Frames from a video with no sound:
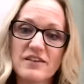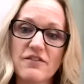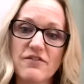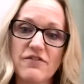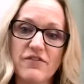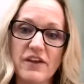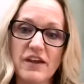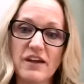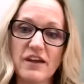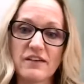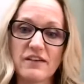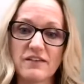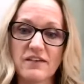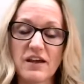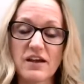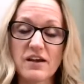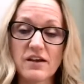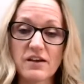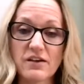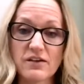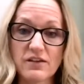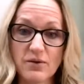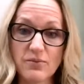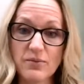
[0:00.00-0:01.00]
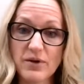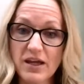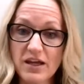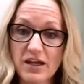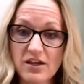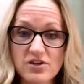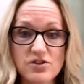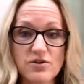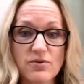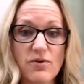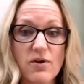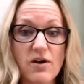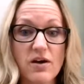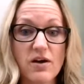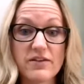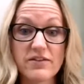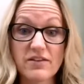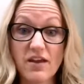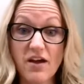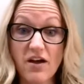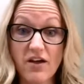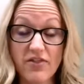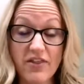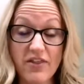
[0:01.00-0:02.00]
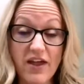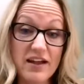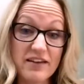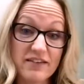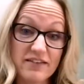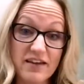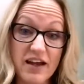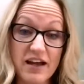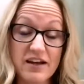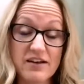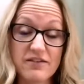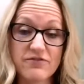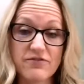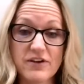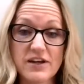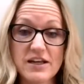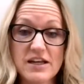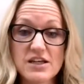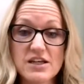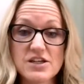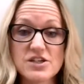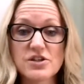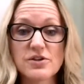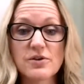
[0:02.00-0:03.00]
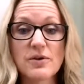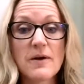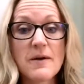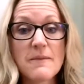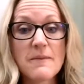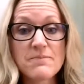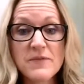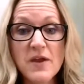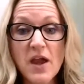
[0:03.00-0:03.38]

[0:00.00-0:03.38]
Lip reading: of things that we can do on that side if we need to.